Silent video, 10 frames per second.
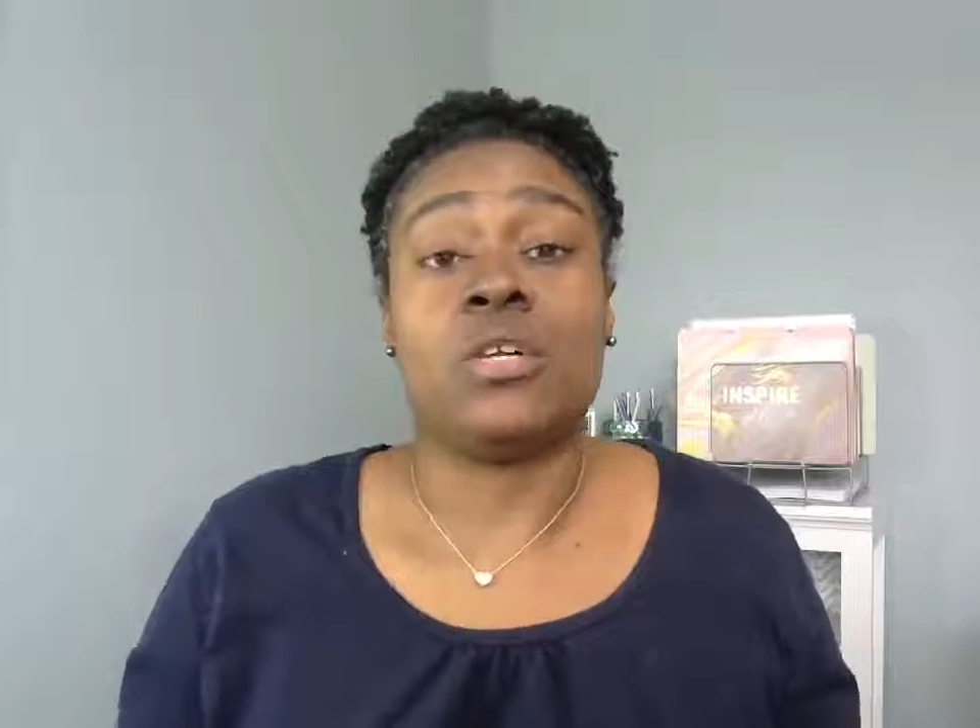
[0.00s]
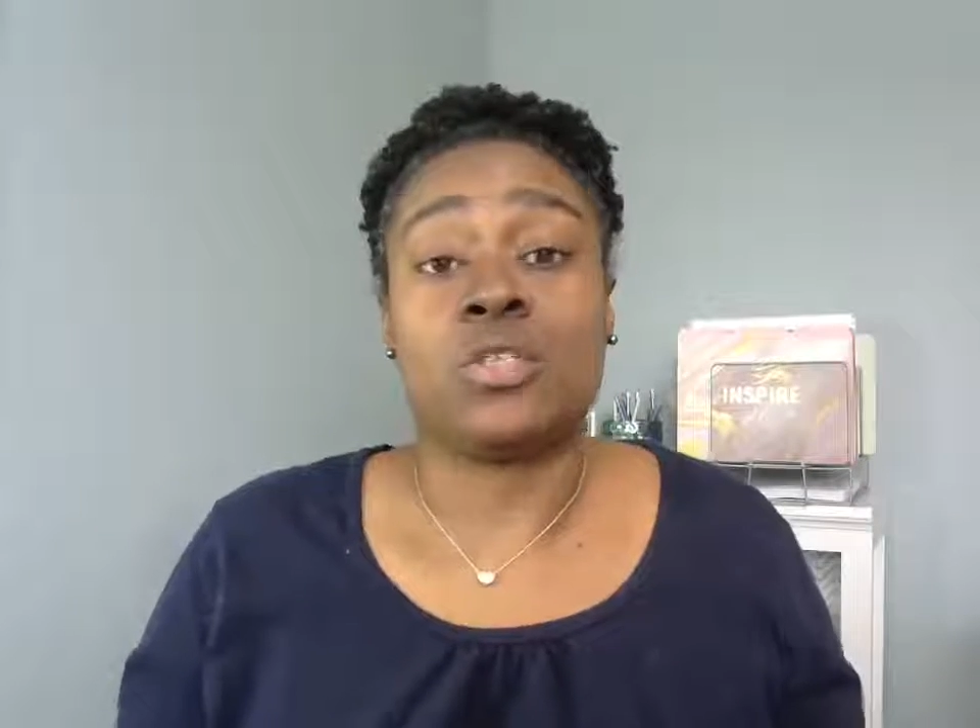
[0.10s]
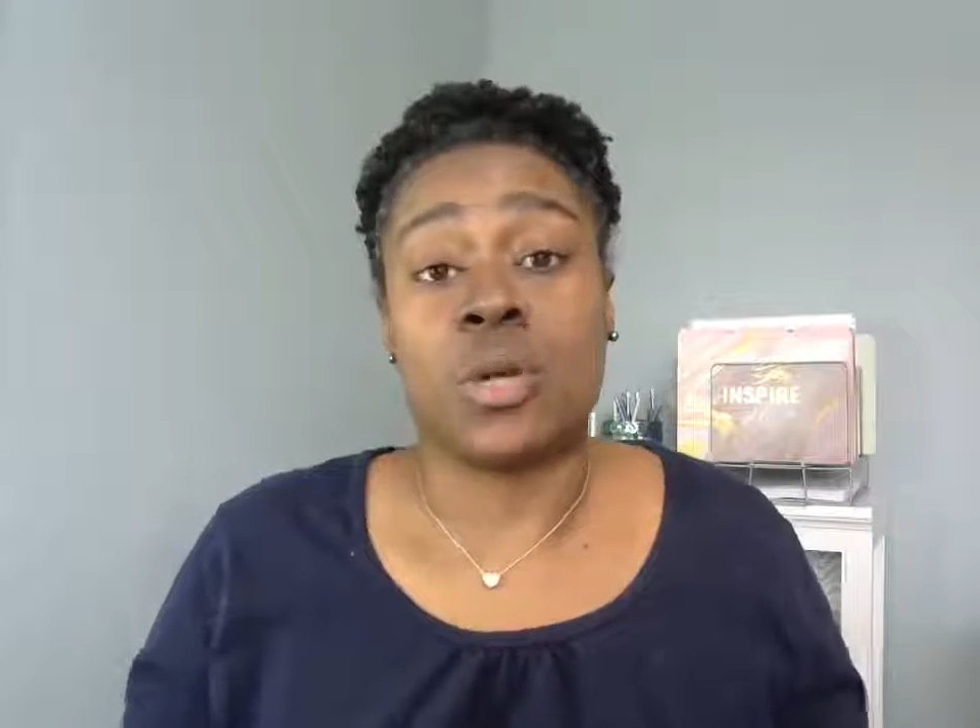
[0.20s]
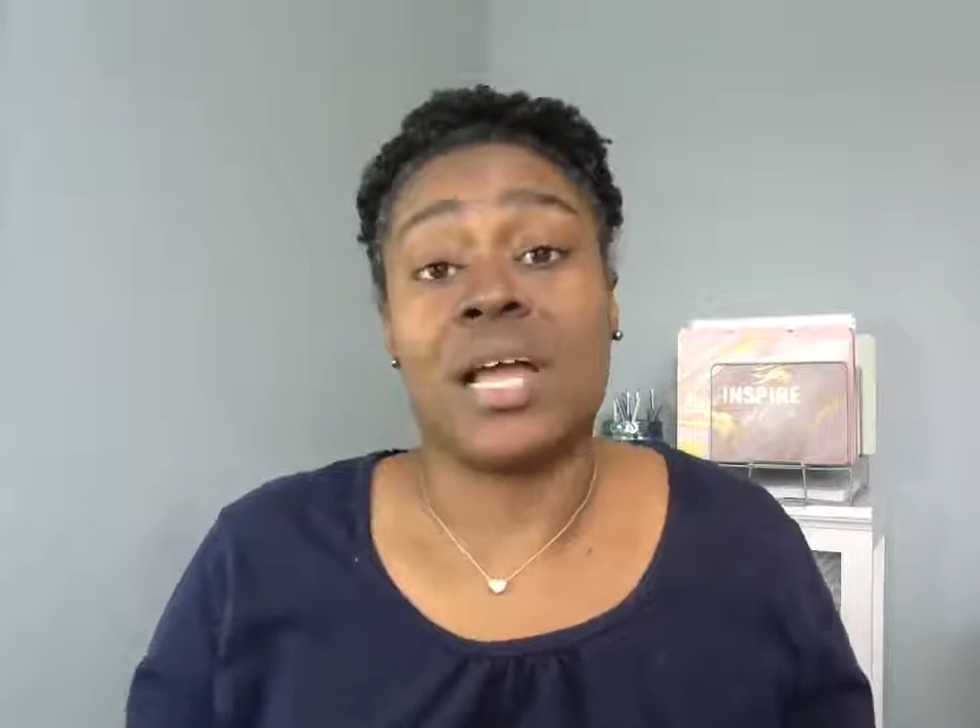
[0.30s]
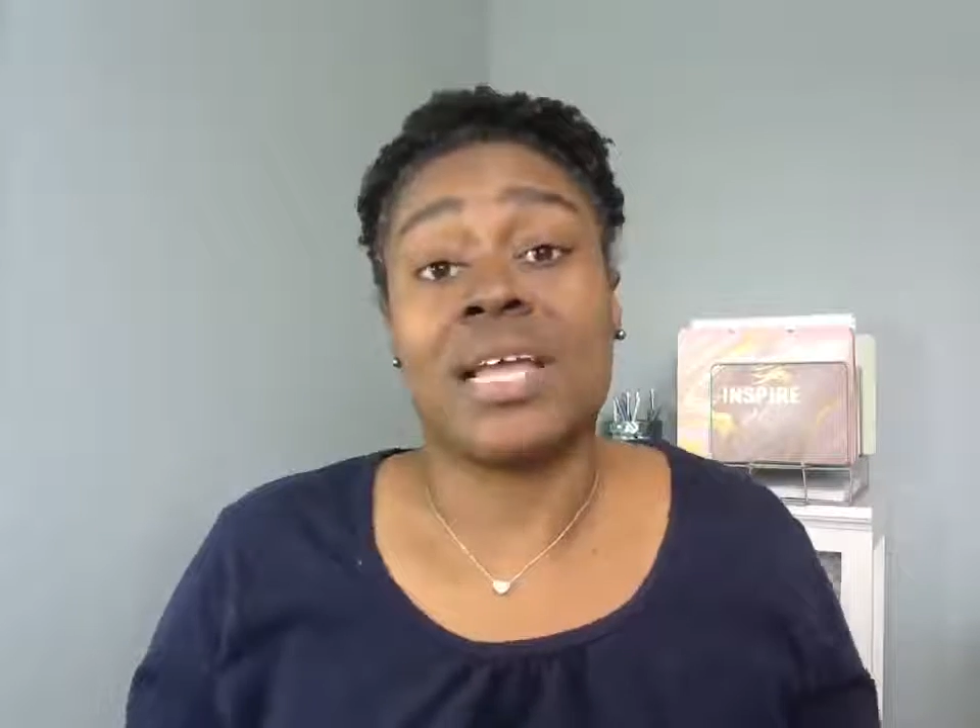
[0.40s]

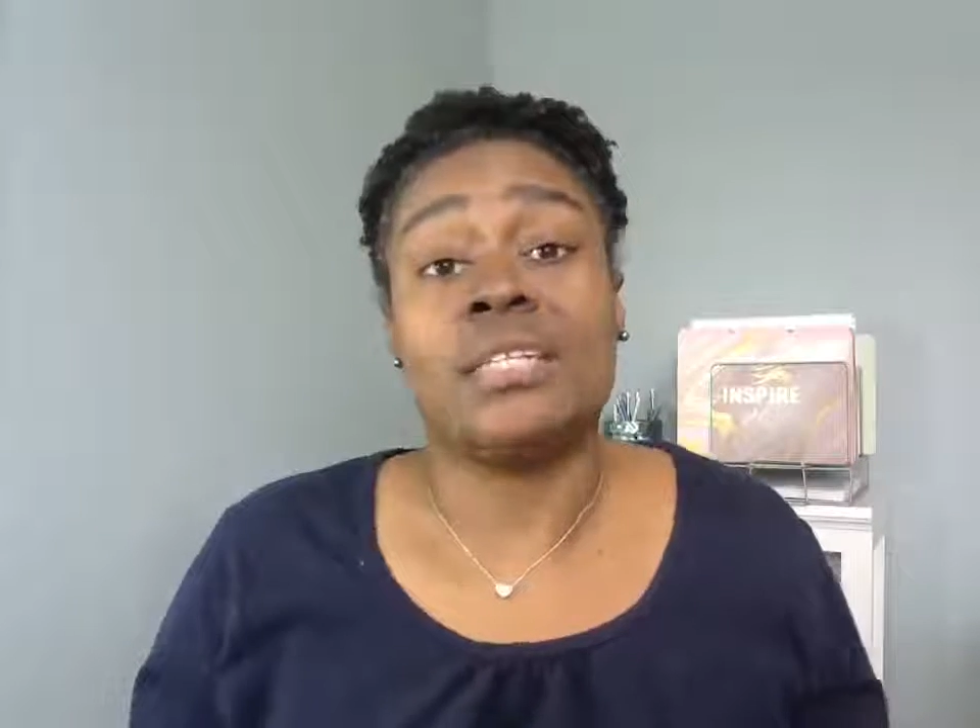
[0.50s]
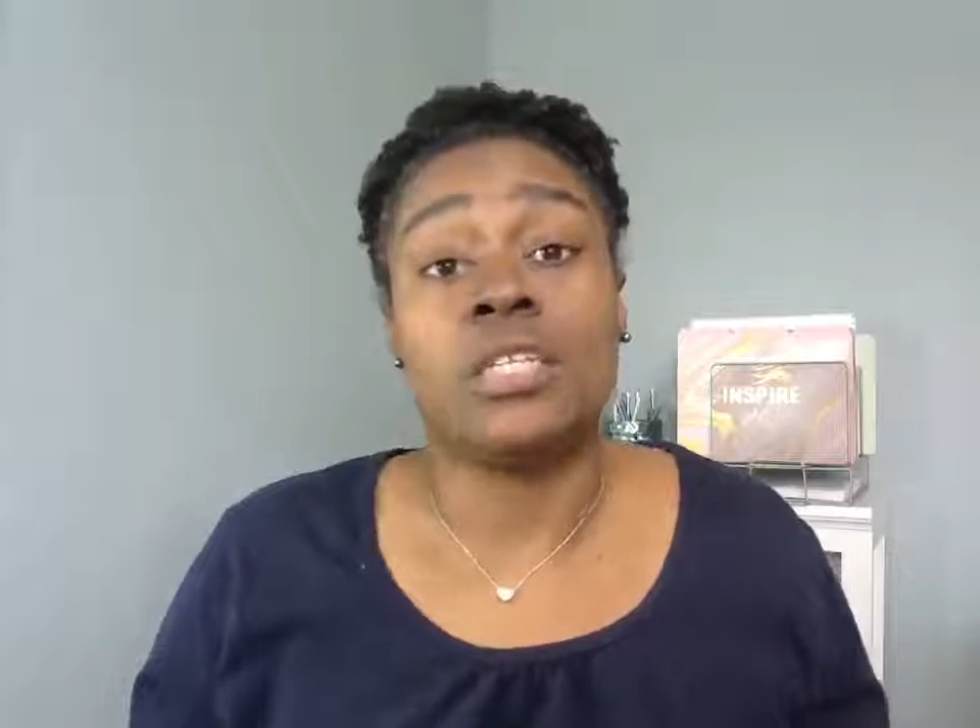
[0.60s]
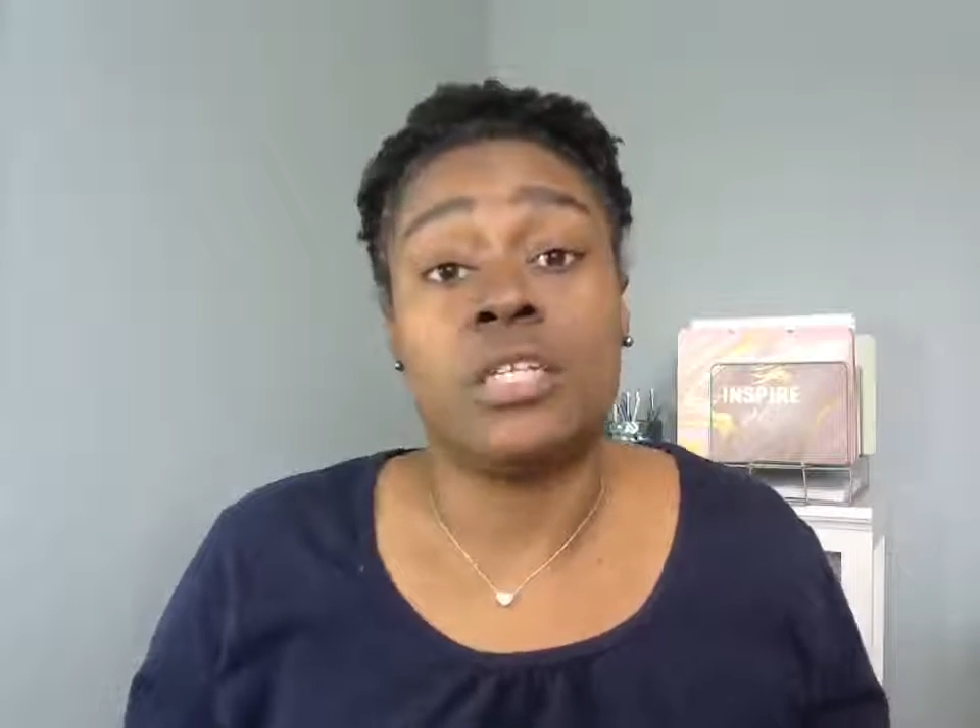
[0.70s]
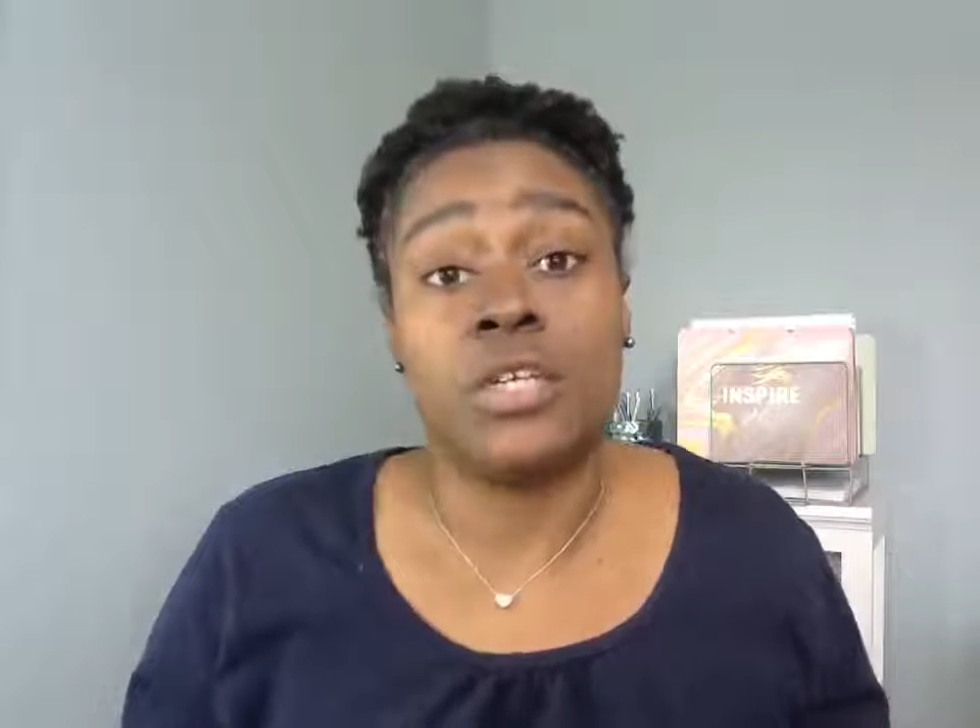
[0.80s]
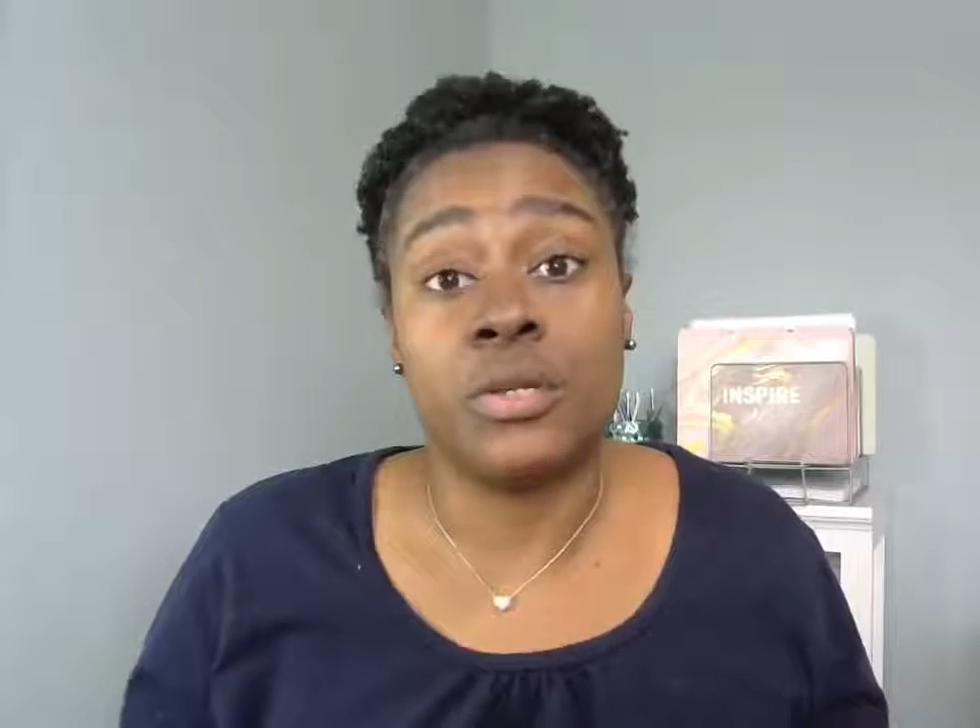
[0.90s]
trying
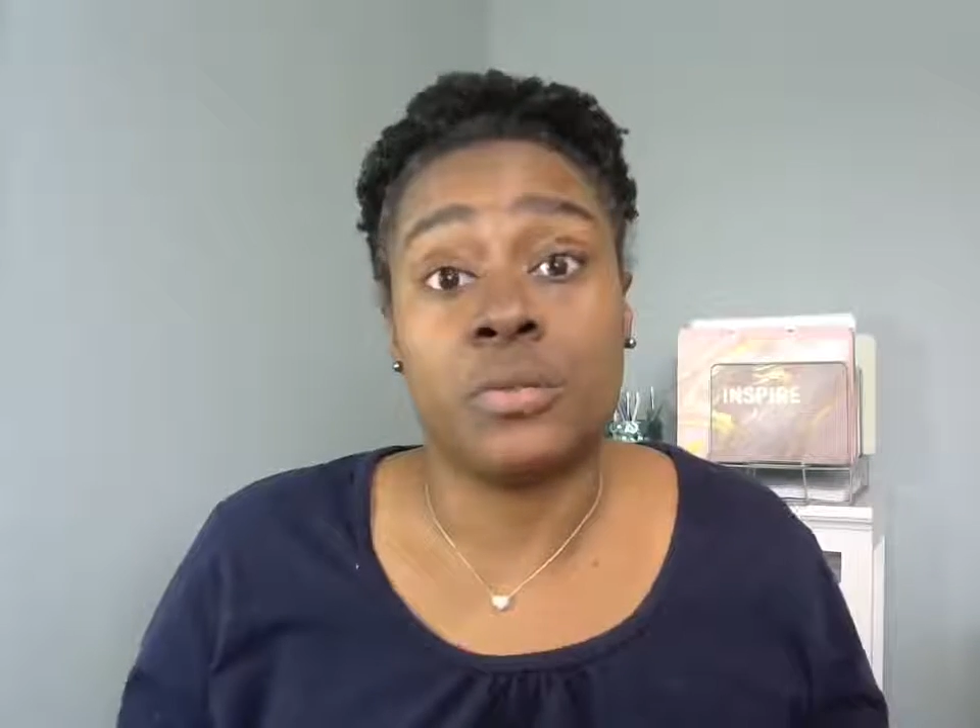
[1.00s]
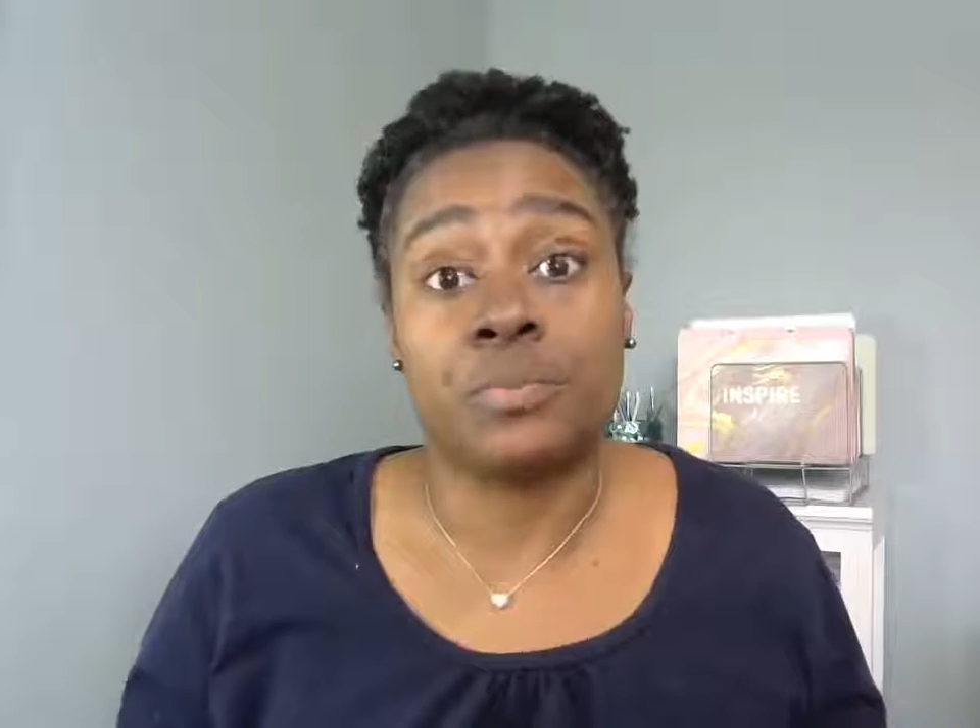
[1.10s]
to do.